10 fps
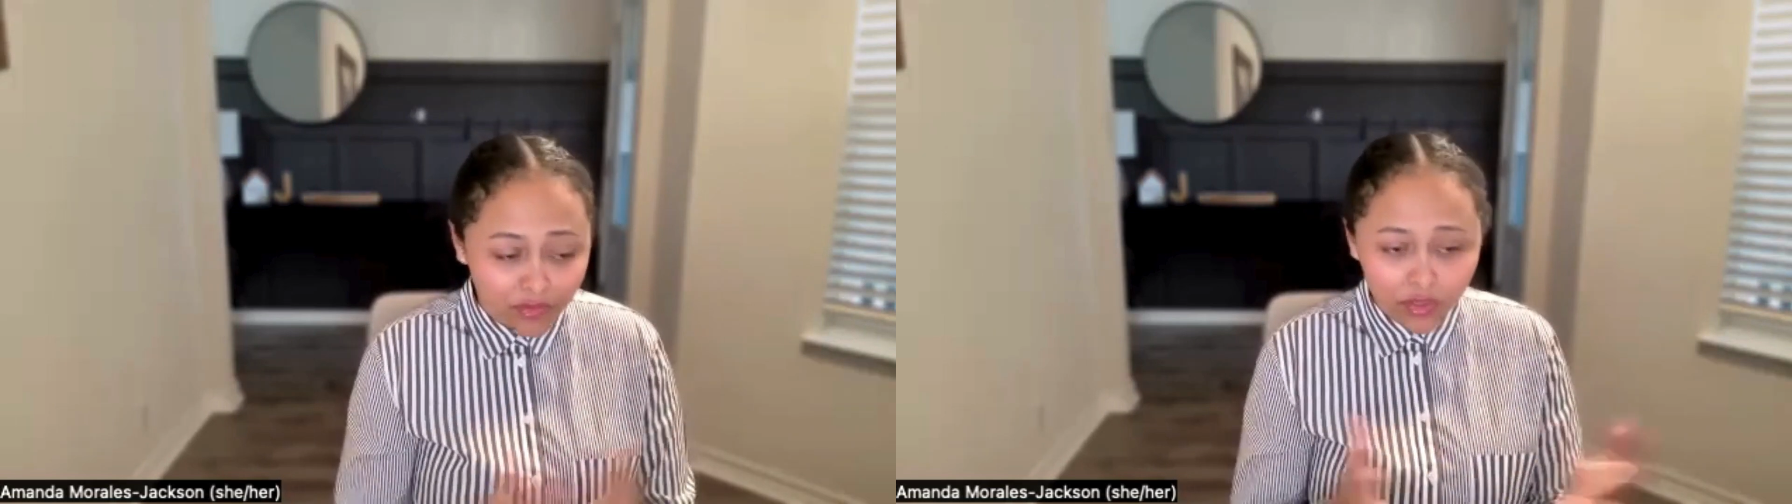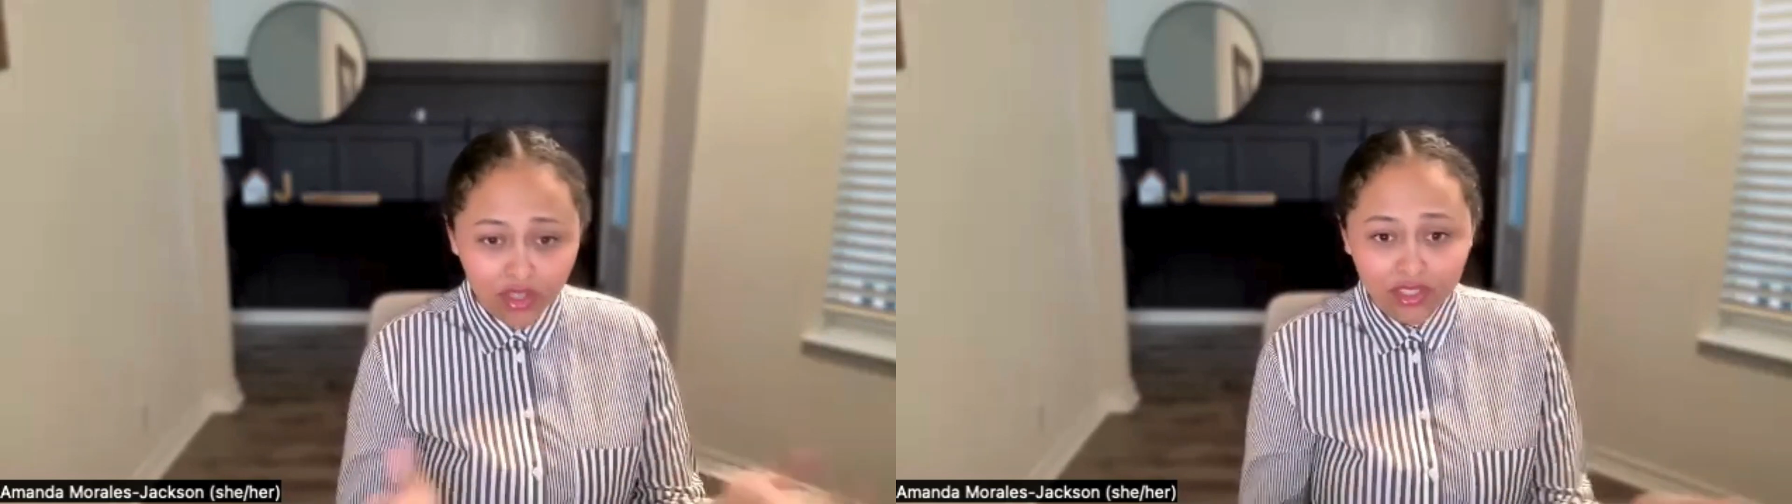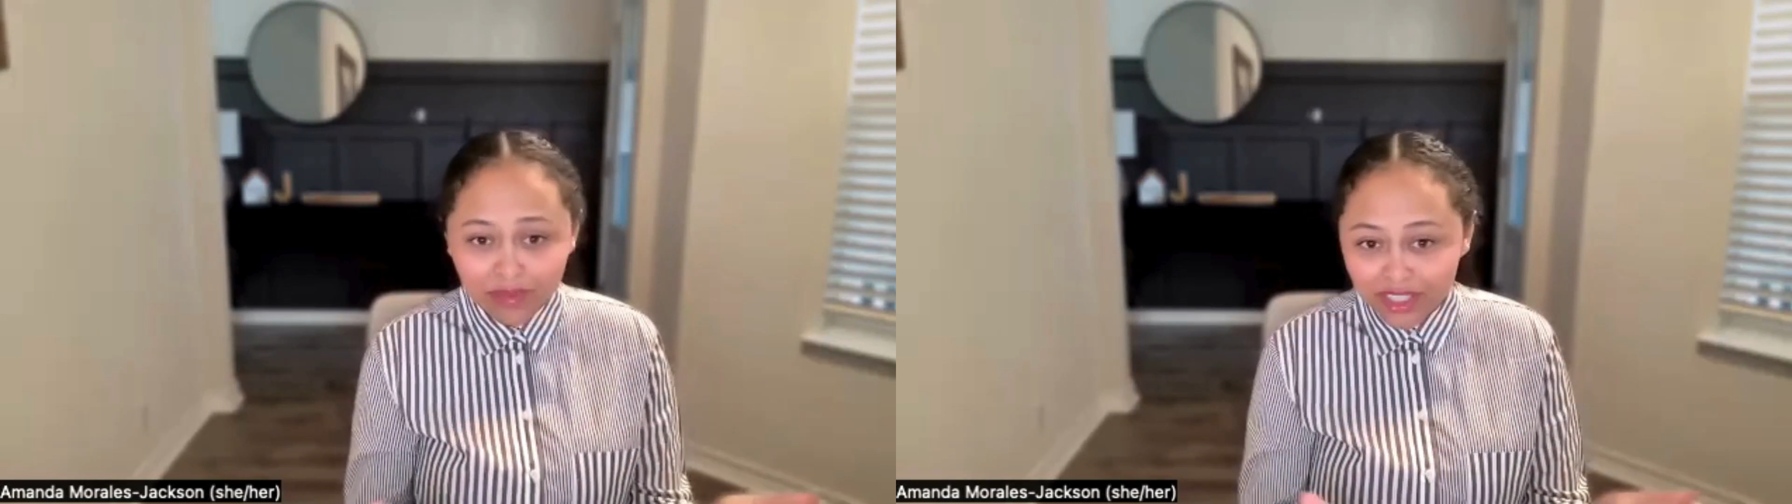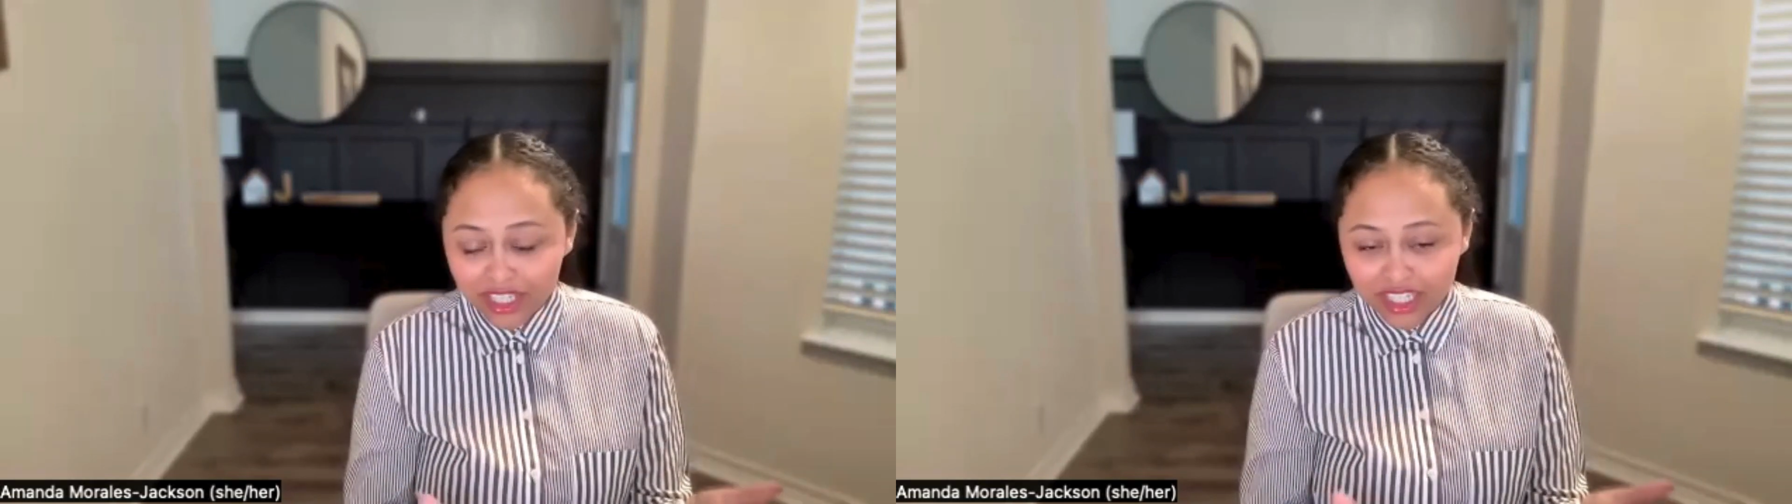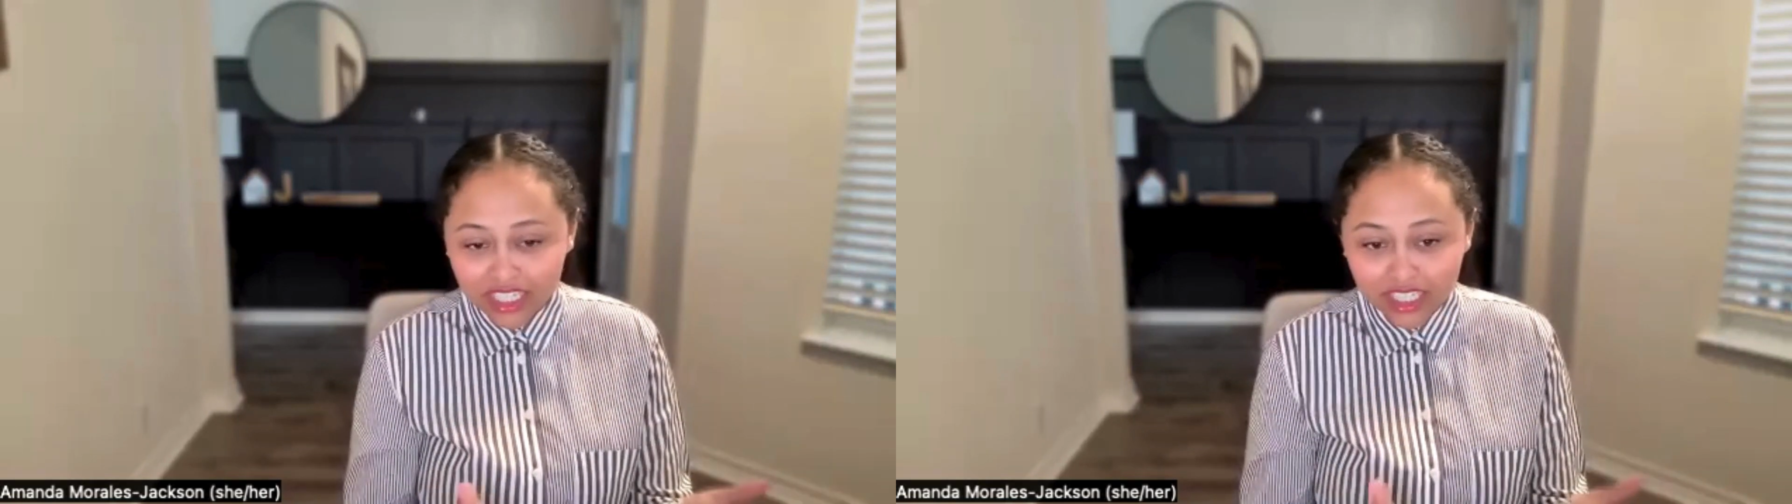We go into
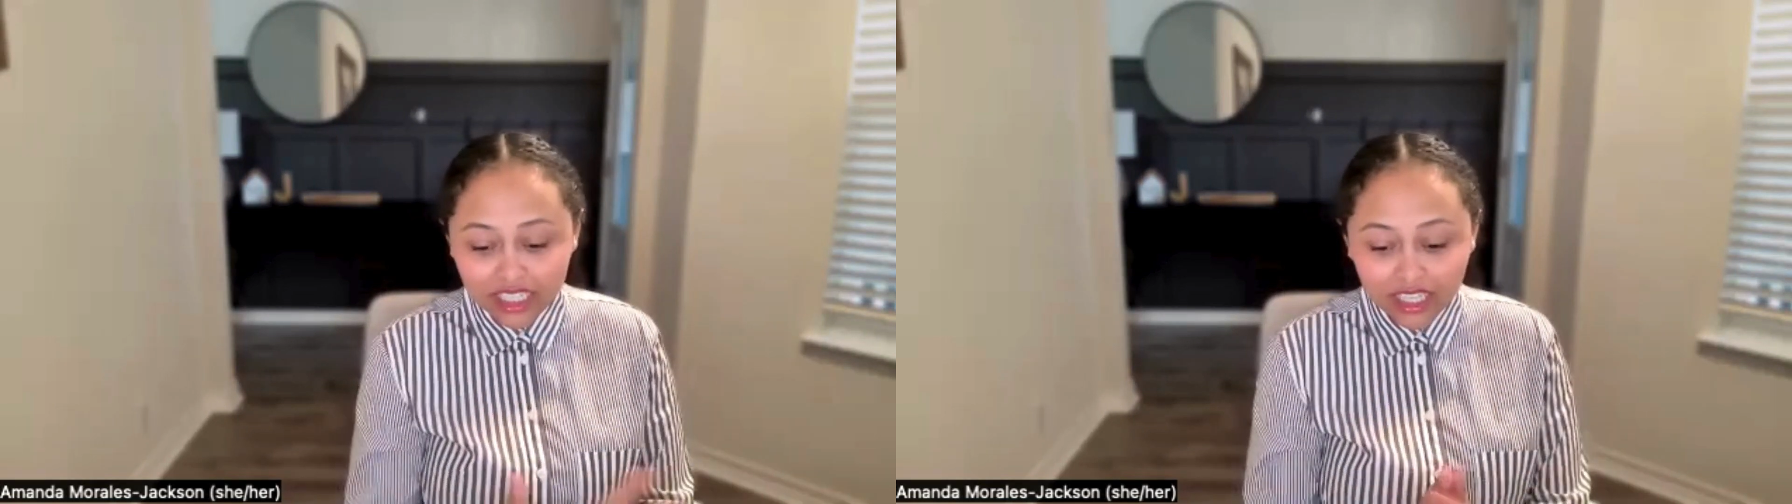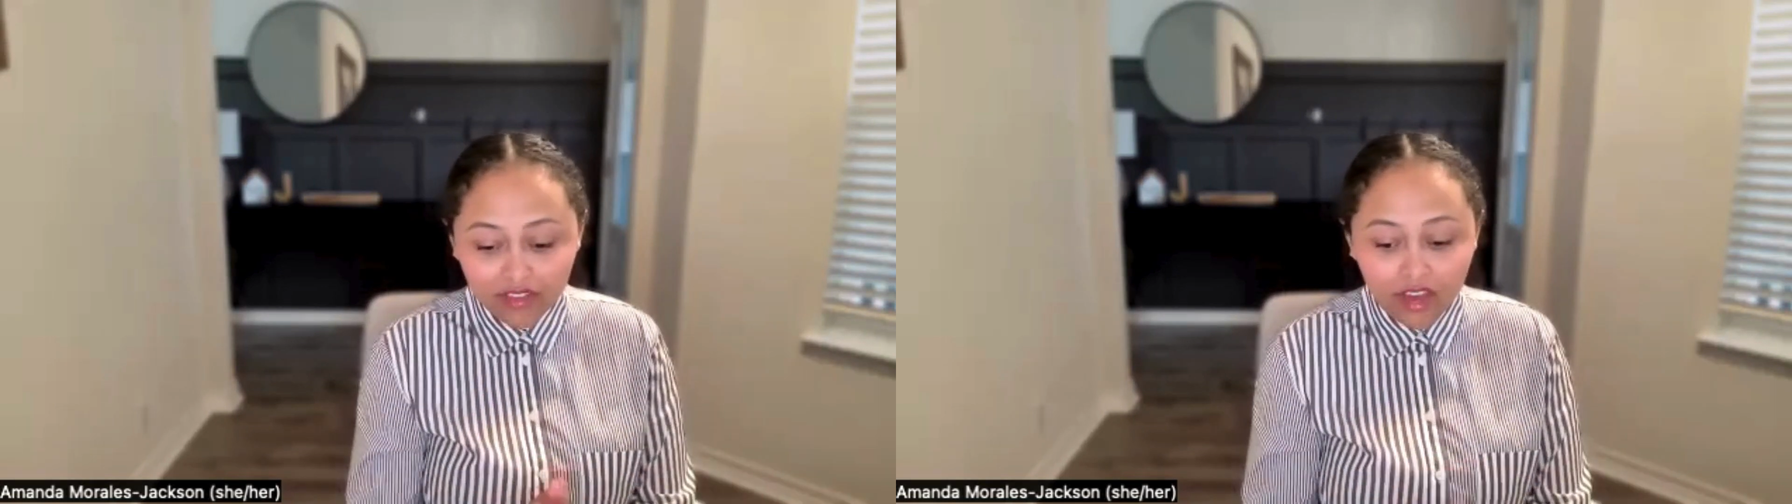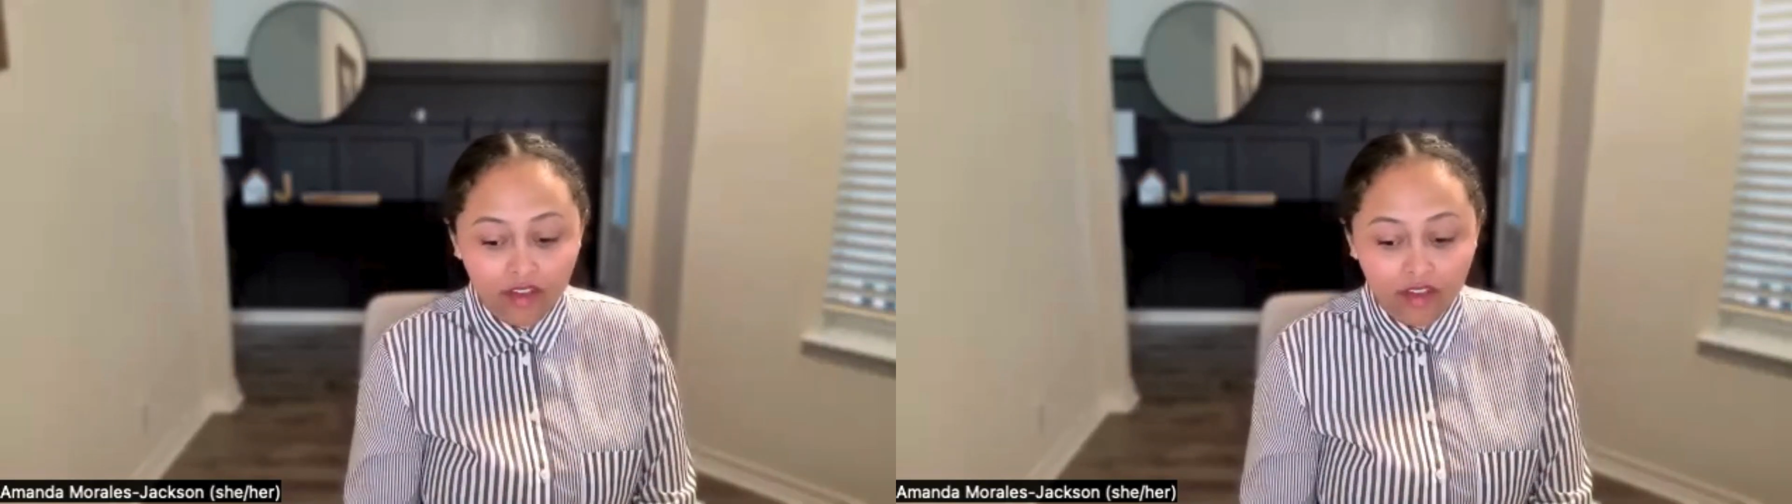maternity leave.